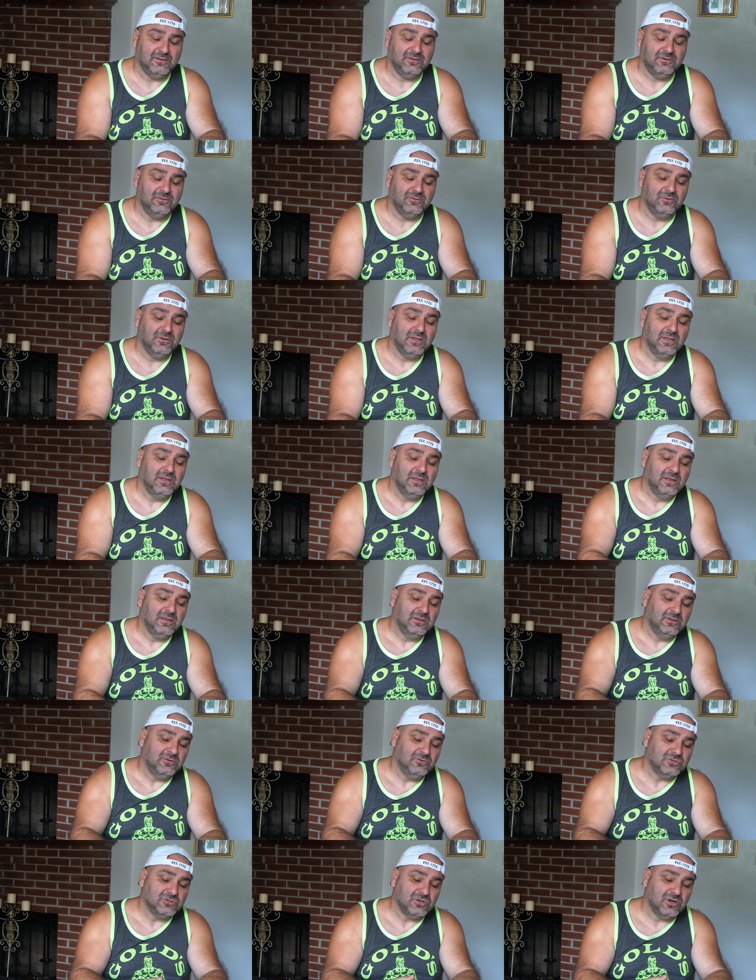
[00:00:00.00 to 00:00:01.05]

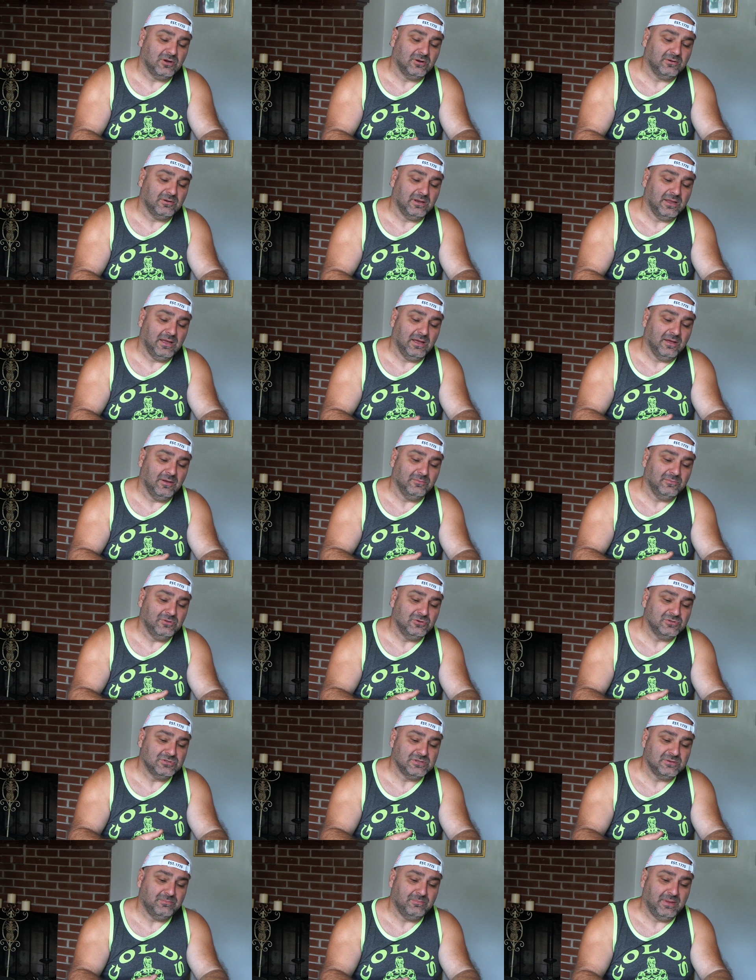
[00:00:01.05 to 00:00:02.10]
You start
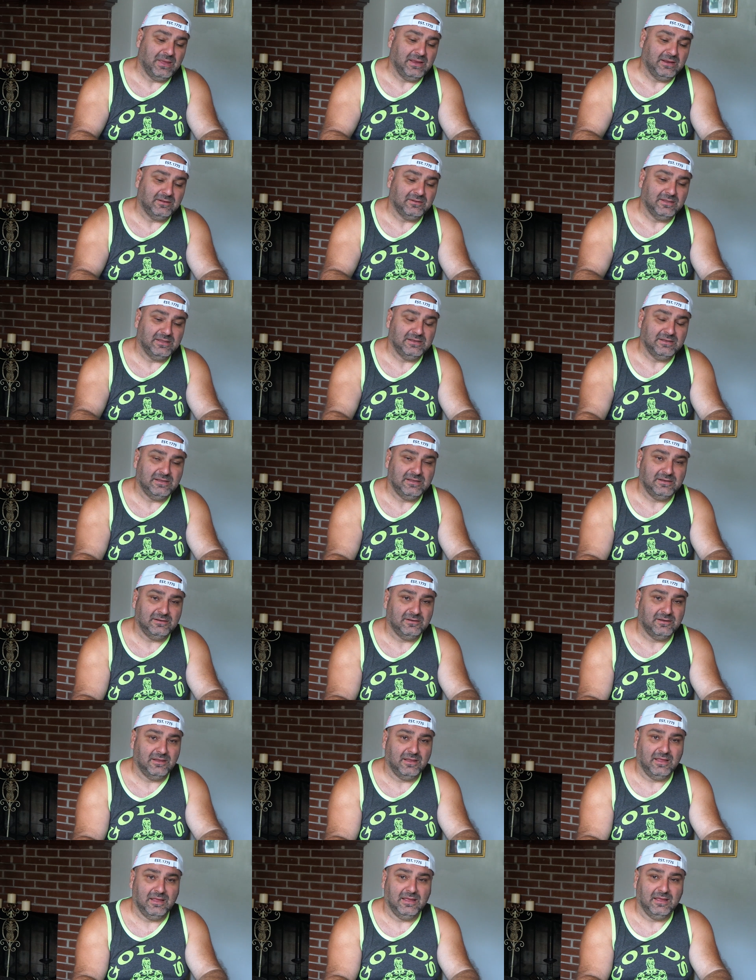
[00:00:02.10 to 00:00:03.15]
using bank
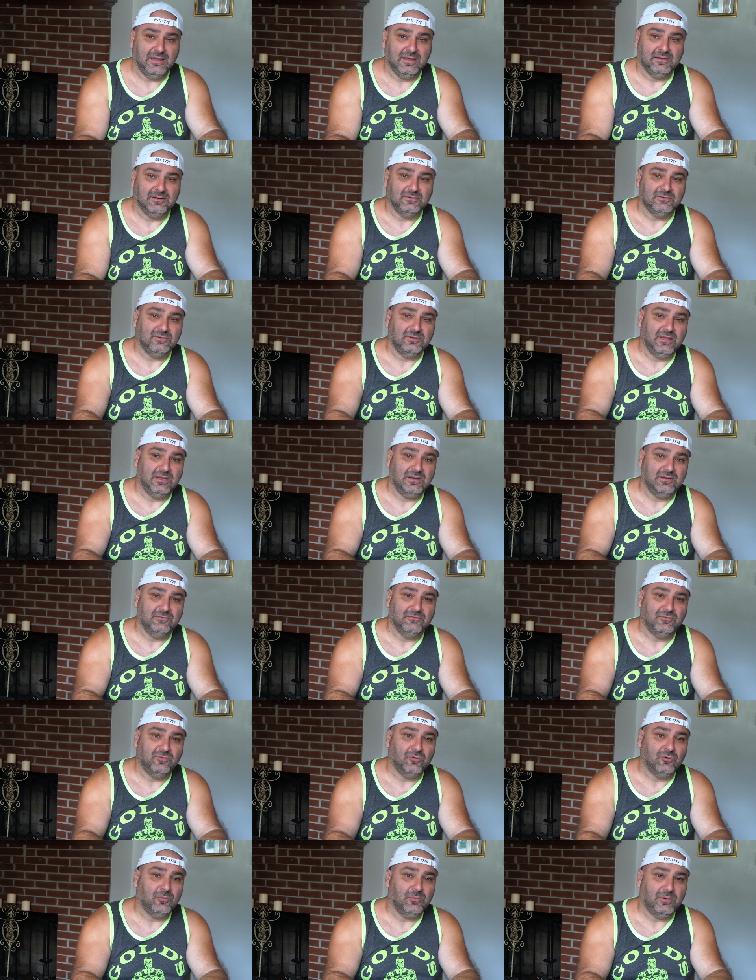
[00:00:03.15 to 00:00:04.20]
lending and getting
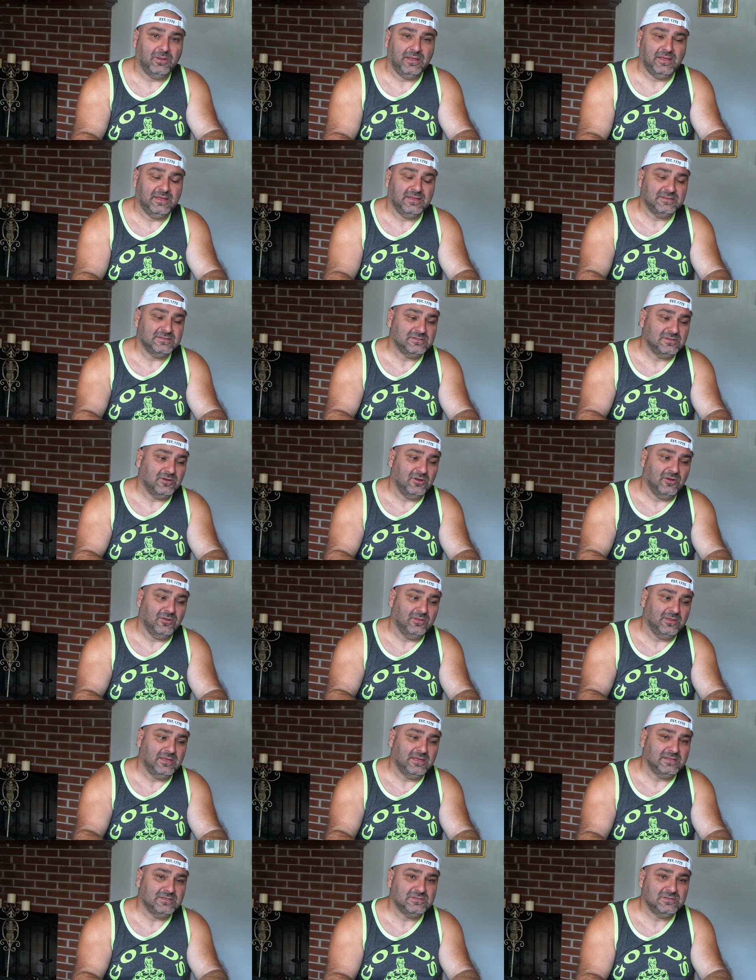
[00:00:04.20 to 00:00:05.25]
floor plans and all
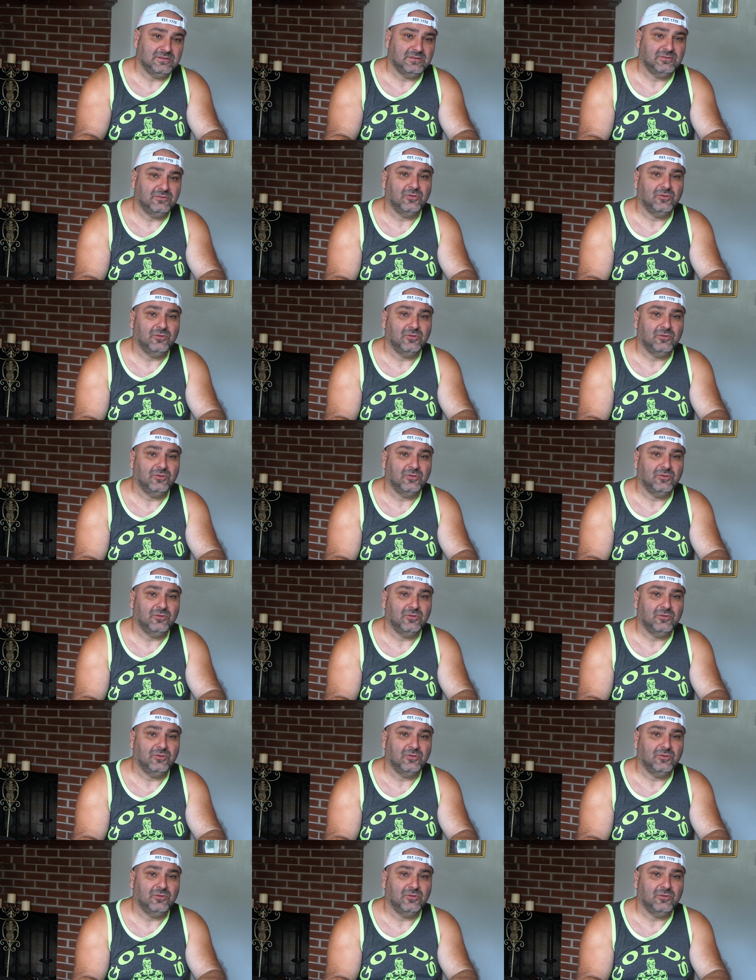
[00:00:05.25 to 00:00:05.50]
this,